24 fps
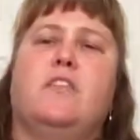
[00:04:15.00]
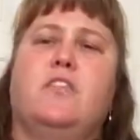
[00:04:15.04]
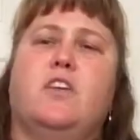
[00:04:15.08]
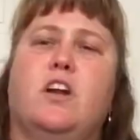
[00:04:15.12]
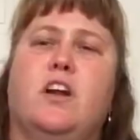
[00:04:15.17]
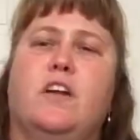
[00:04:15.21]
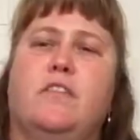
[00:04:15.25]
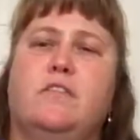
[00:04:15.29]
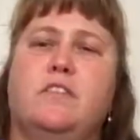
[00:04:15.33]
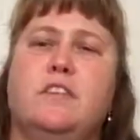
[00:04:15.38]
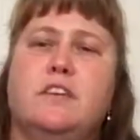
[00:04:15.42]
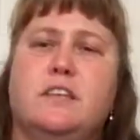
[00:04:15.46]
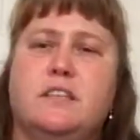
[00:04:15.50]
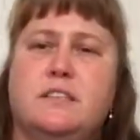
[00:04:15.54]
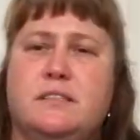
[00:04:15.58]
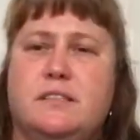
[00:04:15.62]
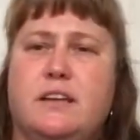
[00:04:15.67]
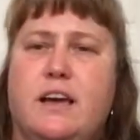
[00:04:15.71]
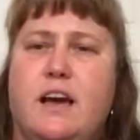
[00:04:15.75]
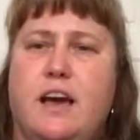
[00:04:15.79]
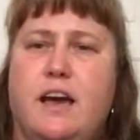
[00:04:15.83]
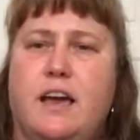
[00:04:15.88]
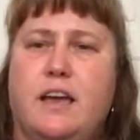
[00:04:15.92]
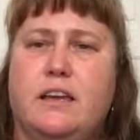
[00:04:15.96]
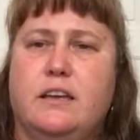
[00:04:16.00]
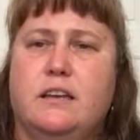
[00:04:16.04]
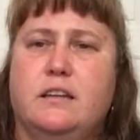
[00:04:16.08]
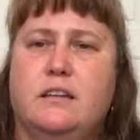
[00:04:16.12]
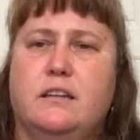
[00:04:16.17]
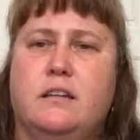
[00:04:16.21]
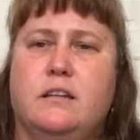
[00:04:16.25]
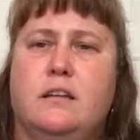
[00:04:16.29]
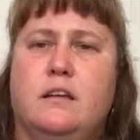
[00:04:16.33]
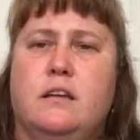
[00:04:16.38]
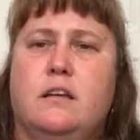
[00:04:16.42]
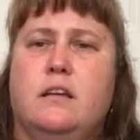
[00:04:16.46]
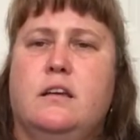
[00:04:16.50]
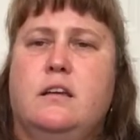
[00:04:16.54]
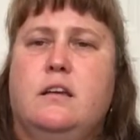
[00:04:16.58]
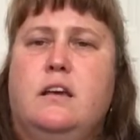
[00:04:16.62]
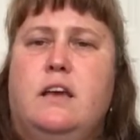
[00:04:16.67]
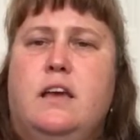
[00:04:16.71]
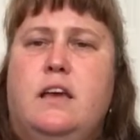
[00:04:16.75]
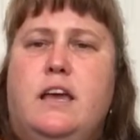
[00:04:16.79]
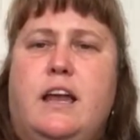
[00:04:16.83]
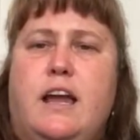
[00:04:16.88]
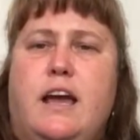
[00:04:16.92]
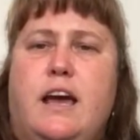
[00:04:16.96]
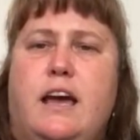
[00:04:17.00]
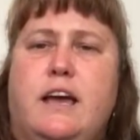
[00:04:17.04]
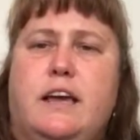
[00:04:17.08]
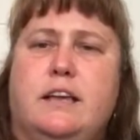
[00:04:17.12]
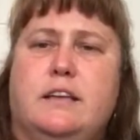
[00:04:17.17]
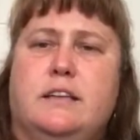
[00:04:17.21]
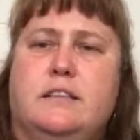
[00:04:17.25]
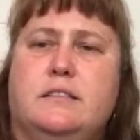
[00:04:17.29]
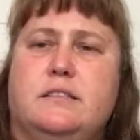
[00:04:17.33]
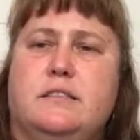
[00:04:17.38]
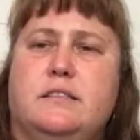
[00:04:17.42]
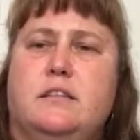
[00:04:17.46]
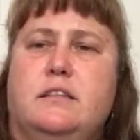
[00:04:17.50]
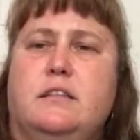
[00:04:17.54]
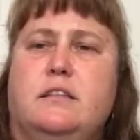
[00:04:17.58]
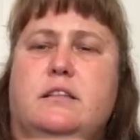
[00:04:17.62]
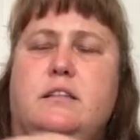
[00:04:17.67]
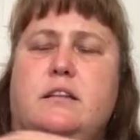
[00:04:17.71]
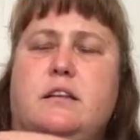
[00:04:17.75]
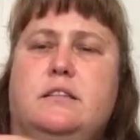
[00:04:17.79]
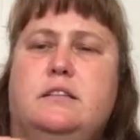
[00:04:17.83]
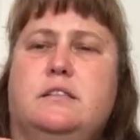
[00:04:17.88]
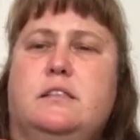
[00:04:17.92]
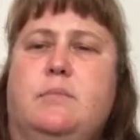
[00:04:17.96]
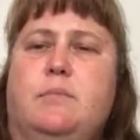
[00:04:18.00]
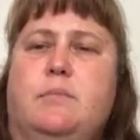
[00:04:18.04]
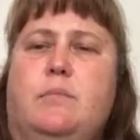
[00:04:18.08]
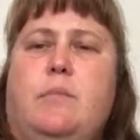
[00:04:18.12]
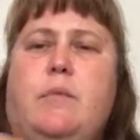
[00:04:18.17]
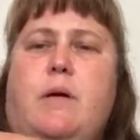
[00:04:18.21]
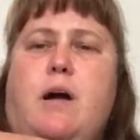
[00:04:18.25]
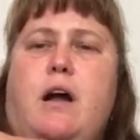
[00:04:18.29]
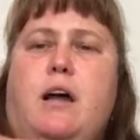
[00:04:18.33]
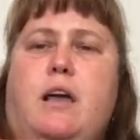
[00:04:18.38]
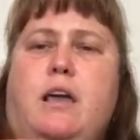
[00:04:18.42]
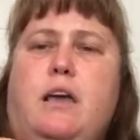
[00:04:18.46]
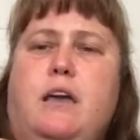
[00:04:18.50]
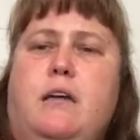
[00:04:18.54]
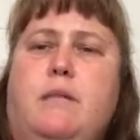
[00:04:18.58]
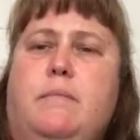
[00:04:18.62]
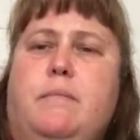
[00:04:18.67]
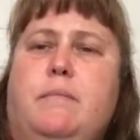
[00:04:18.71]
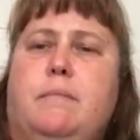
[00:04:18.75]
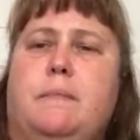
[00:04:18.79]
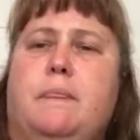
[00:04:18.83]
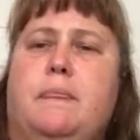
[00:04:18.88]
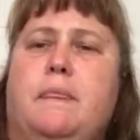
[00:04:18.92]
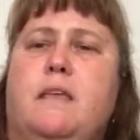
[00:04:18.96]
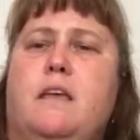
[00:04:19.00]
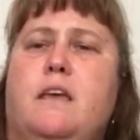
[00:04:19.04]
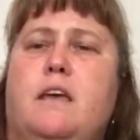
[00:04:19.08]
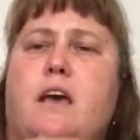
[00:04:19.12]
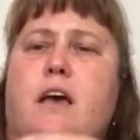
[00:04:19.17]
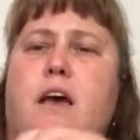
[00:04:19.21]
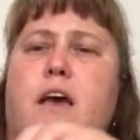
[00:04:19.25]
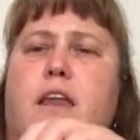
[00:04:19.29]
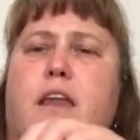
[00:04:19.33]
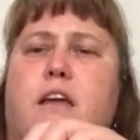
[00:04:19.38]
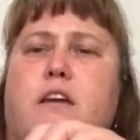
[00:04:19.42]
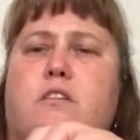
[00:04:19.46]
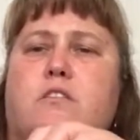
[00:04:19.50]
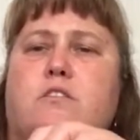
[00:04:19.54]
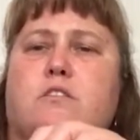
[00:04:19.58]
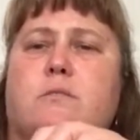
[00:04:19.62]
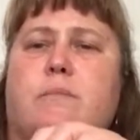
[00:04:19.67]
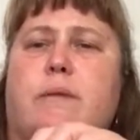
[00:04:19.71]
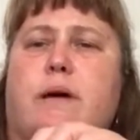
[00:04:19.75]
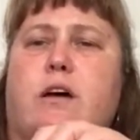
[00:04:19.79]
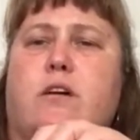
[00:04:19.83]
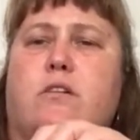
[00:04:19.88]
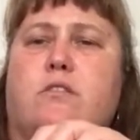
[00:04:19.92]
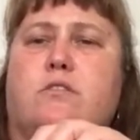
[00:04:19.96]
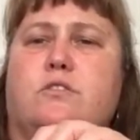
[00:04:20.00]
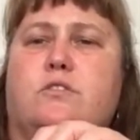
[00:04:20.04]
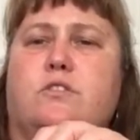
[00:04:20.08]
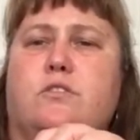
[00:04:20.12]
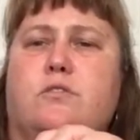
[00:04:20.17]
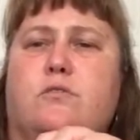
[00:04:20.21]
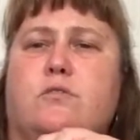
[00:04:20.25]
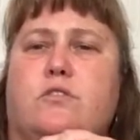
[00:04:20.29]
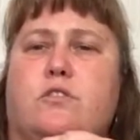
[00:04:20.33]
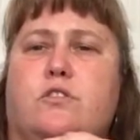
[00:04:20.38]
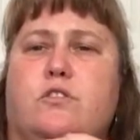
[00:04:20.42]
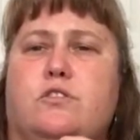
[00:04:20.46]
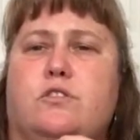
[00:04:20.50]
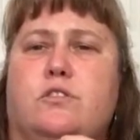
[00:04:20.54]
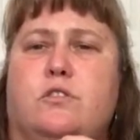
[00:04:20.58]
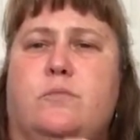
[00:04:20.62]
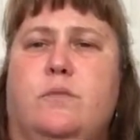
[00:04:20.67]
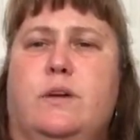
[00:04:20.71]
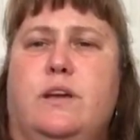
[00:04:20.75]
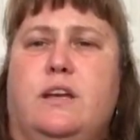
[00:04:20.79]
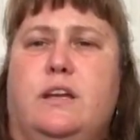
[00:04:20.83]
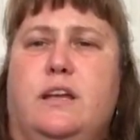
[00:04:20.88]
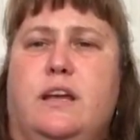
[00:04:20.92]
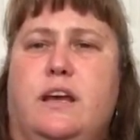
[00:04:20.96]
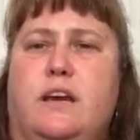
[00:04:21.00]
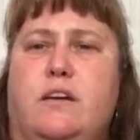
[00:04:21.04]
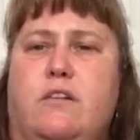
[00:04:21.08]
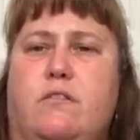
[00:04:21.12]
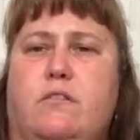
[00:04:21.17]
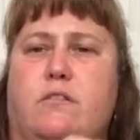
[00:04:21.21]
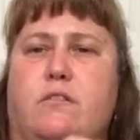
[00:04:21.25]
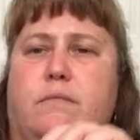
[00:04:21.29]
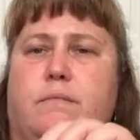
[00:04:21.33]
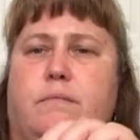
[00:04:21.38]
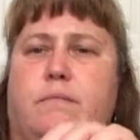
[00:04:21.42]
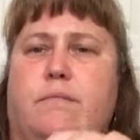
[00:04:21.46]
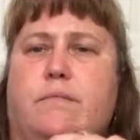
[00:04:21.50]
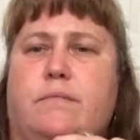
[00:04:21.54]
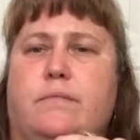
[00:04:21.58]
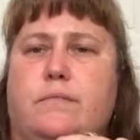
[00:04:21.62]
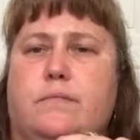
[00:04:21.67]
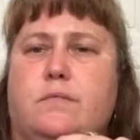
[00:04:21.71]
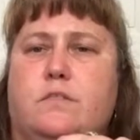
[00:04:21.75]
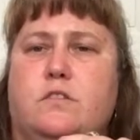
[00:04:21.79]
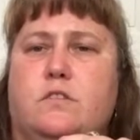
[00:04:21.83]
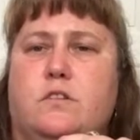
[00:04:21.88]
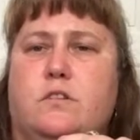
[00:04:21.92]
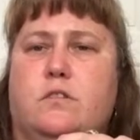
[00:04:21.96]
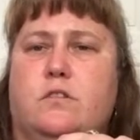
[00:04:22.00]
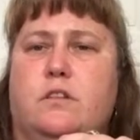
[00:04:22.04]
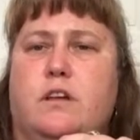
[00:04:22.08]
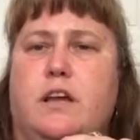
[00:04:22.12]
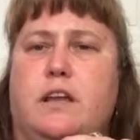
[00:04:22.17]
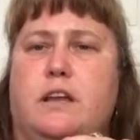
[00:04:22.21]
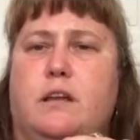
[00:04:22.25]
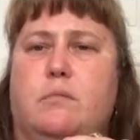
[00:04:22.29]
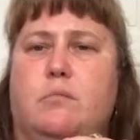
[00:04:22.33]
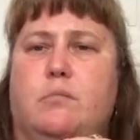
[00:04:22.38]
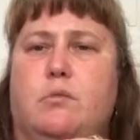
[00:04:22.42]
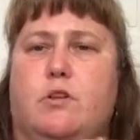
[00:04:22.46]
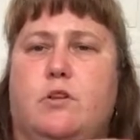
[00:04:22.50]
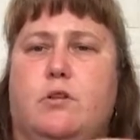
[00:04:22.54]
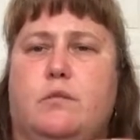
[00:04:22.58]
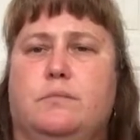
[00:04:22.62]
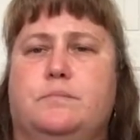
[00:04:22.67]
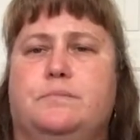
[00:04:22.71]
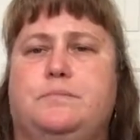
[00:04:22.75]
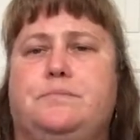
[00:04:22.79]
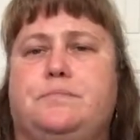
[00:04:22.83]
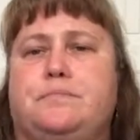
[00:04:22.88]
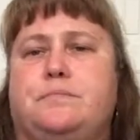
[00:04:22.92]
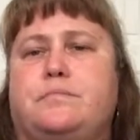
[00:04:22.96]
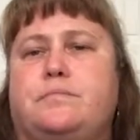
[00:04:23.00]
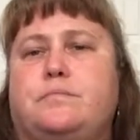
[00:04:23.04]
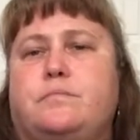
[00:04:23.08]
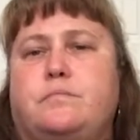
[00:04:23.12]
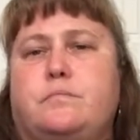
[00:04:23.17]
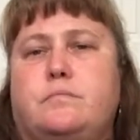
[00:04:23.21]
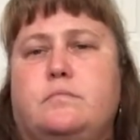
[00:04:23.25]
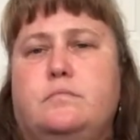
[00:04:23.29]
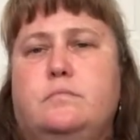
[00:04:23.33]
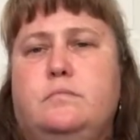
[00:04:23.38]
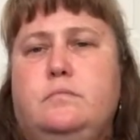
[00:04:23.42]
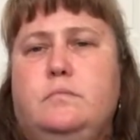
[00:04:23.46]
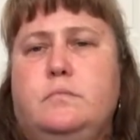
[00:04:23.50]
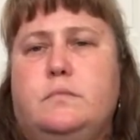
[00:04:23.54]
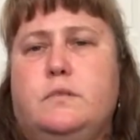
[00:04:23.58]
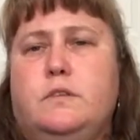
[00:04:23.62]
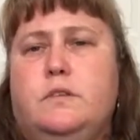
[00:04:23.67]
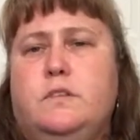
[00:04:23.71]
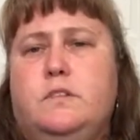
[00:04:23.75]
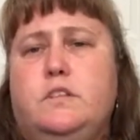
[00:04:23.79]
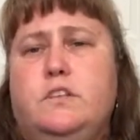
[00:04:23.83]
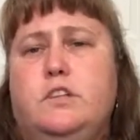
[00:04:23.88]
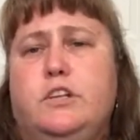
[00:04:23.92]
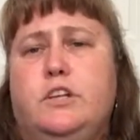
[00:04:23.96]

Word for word: And then on this side, it has a zipper pocket, and it goes about 2/3 of the way down, so lined in blue. So